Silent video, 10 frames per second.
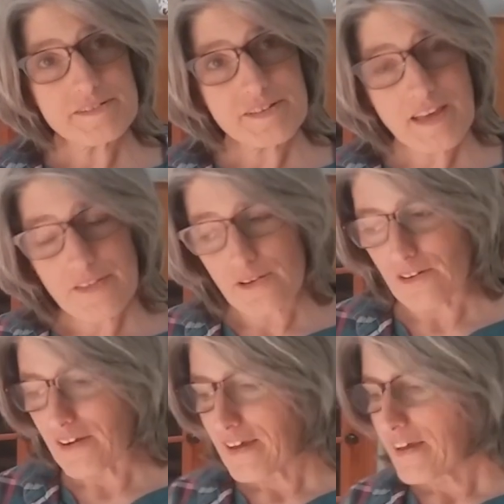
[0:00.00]

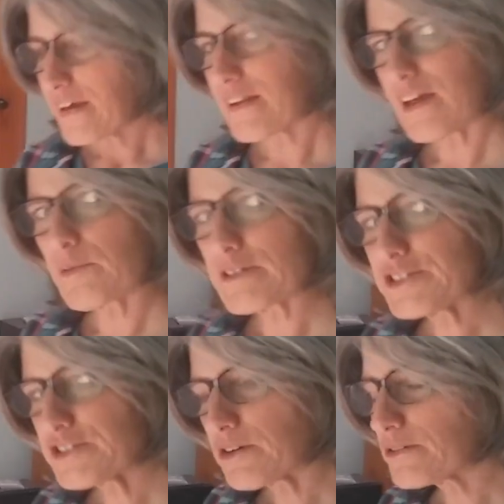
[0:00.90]
together. And I would
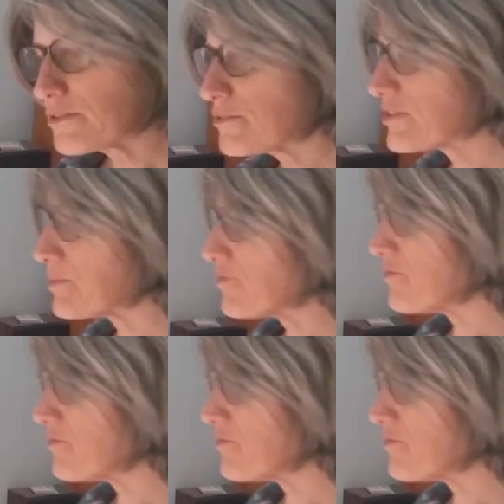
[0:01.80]
show you some